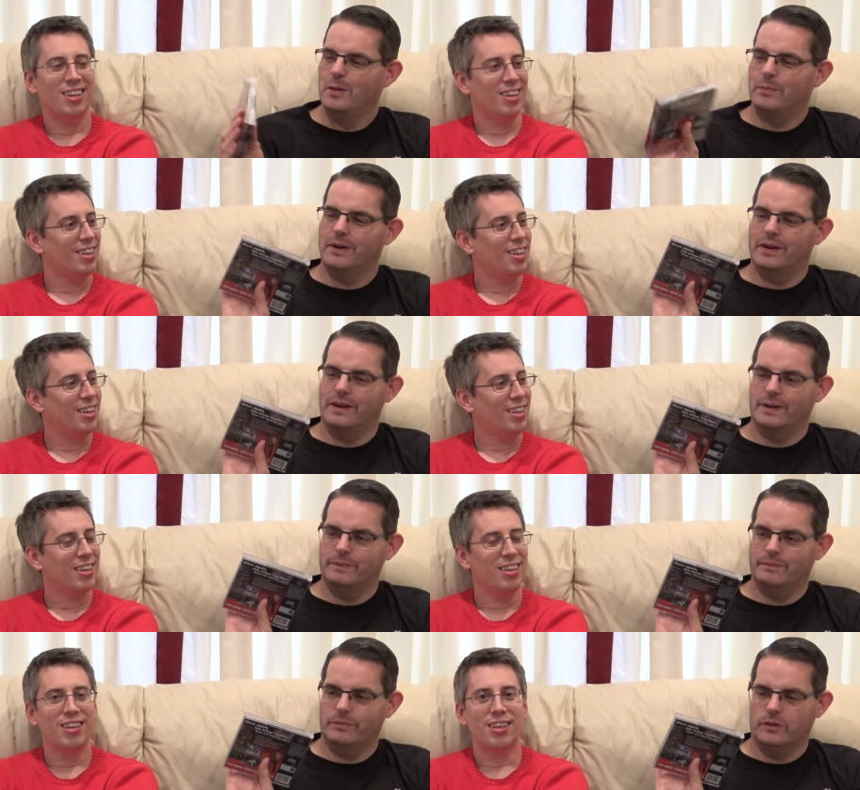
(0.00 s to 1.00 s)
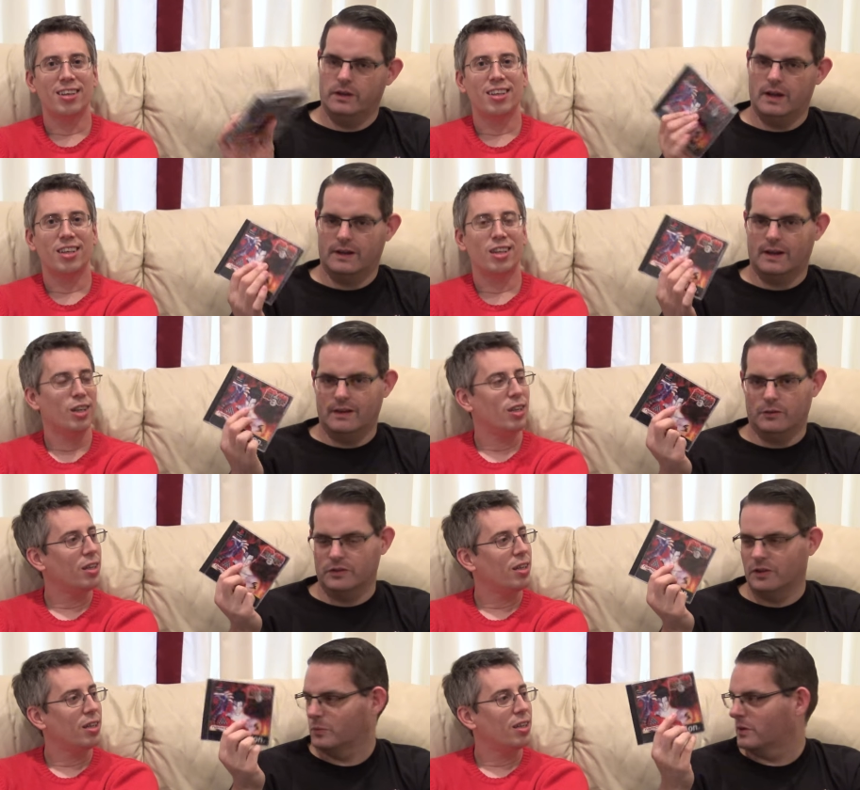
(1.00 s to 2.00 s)
Speaker 1: But um, yeah, again, that was
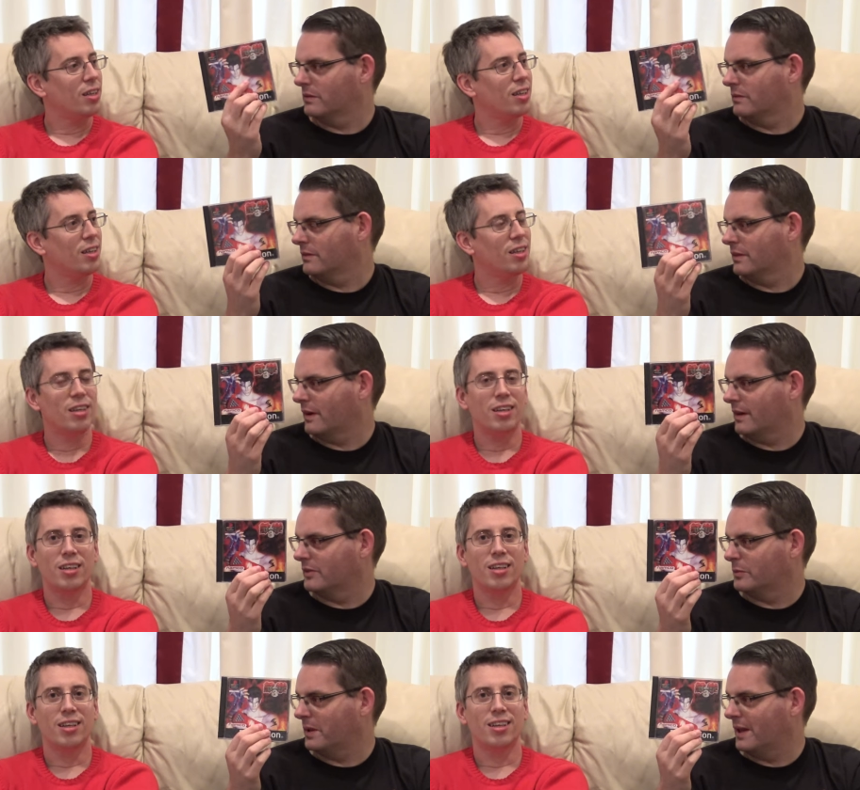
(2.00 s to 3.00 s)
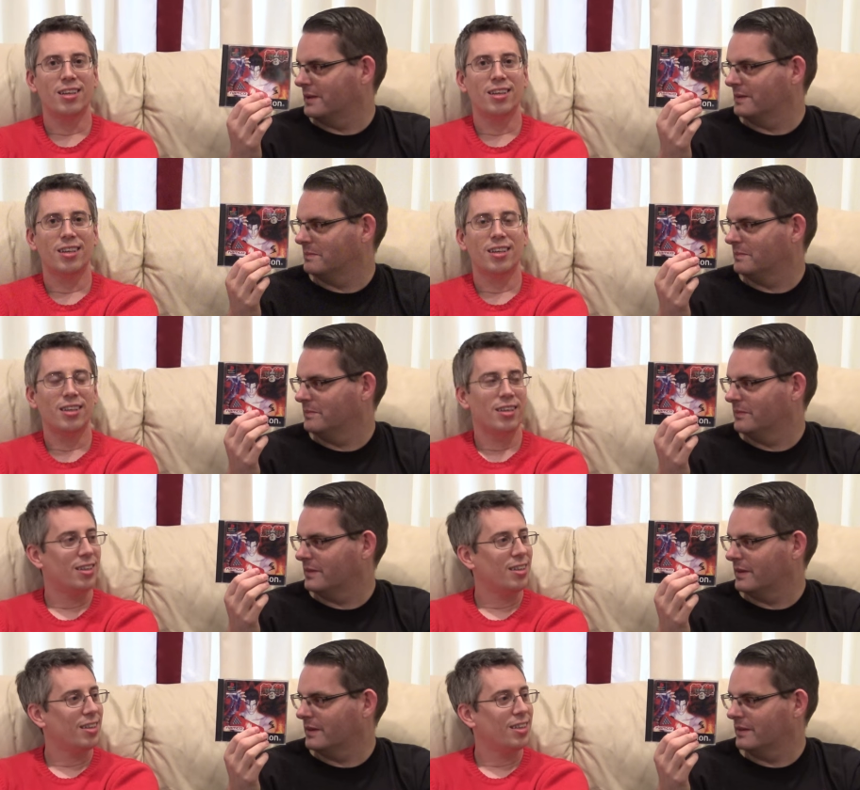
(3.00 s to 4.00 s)
another one that I had as a platinum.
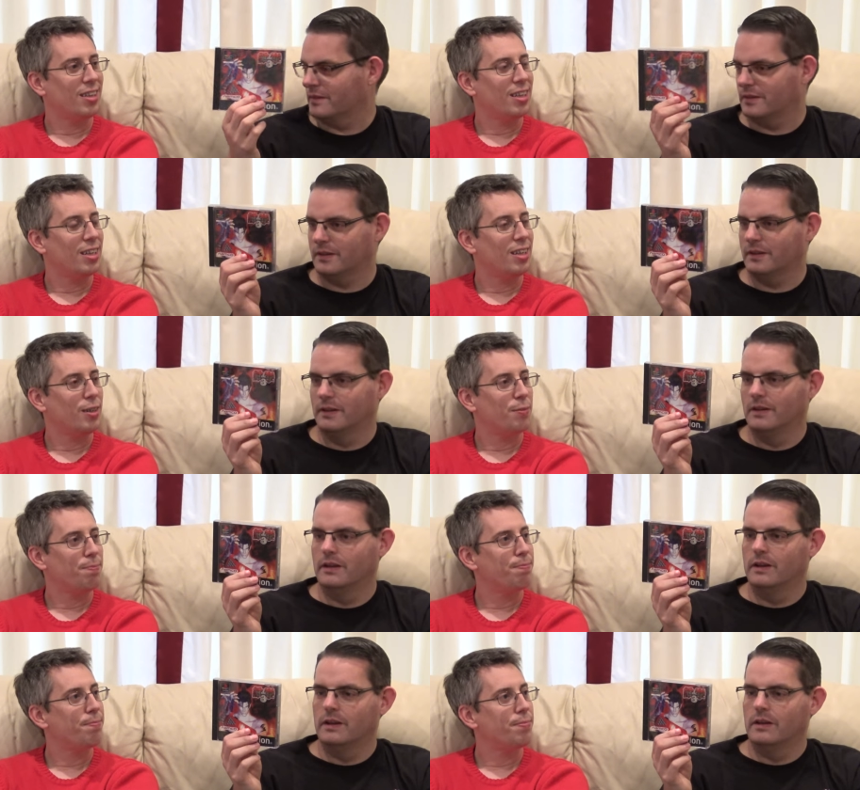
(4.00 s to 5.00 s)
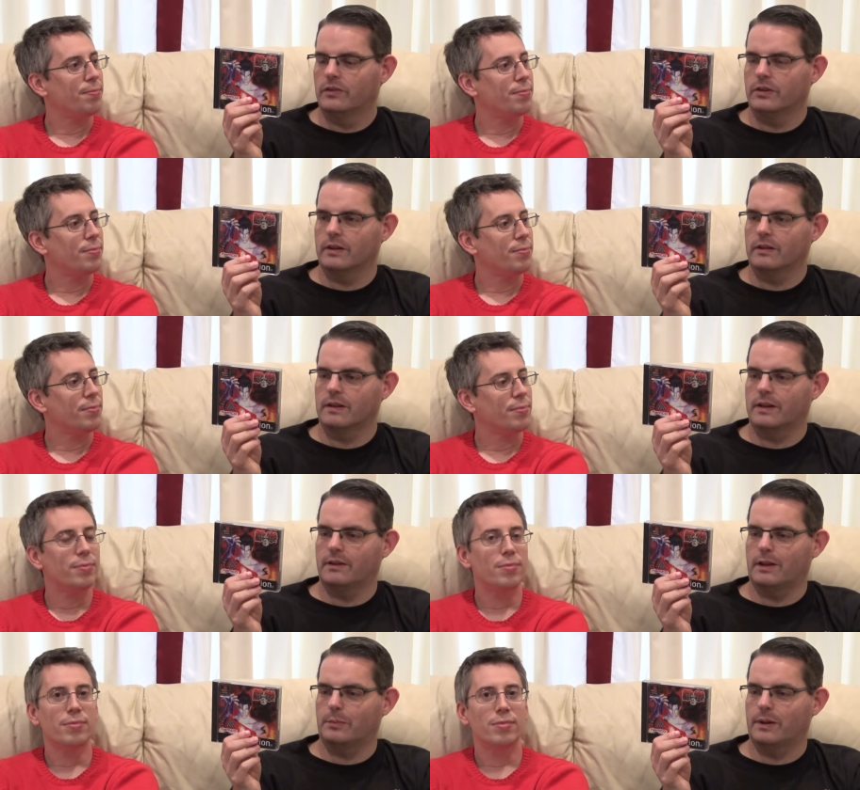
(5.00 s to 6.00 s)
And uh, so clearing
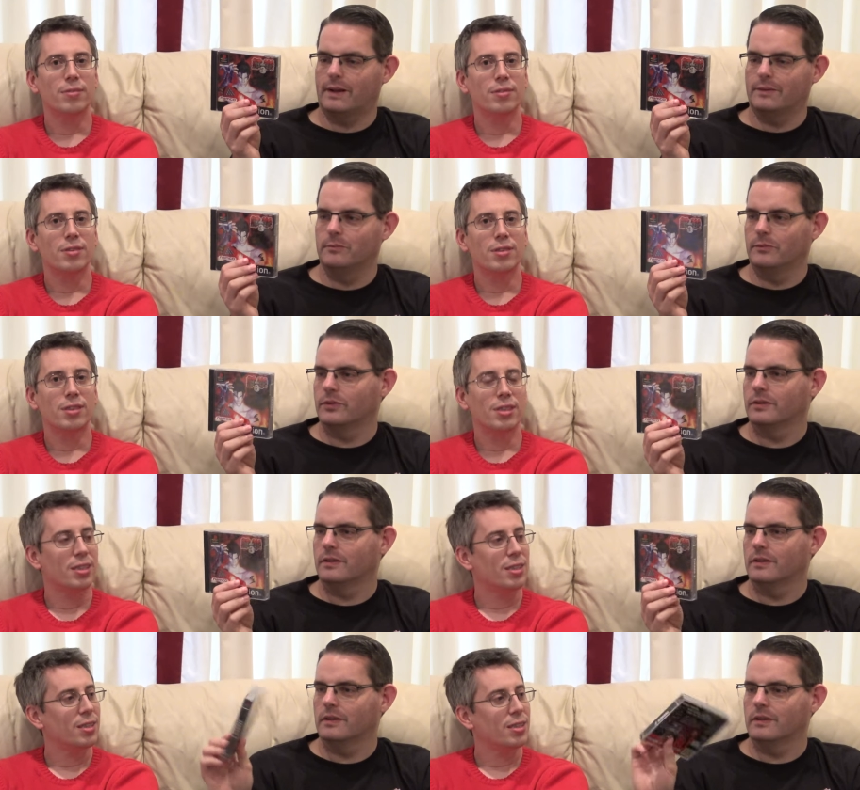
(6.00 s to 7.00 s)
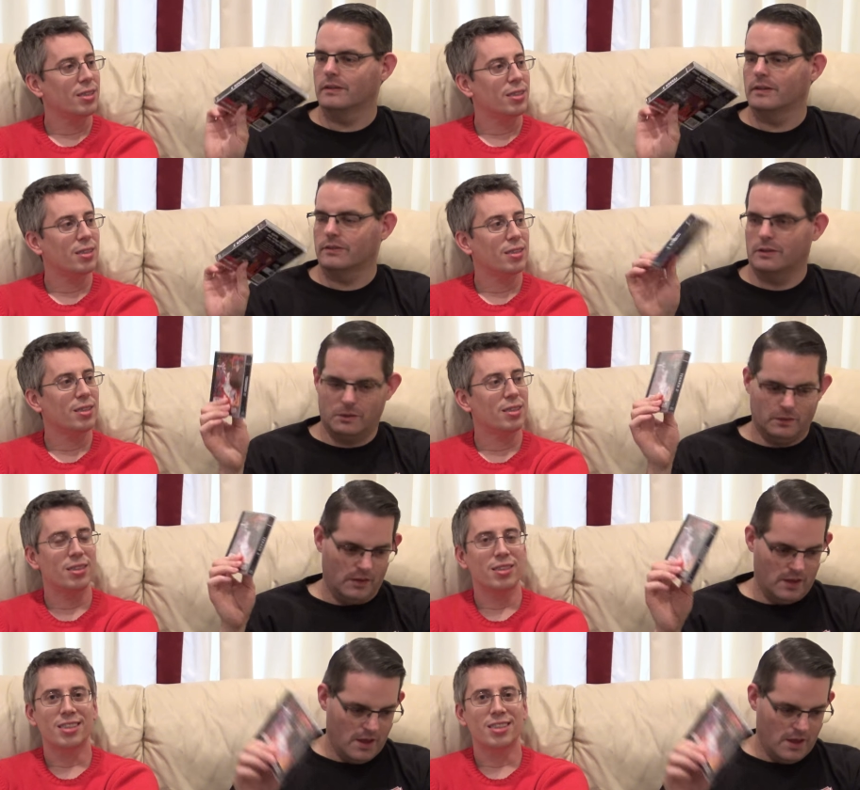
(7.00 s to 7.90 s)
out the platinums. And uh, so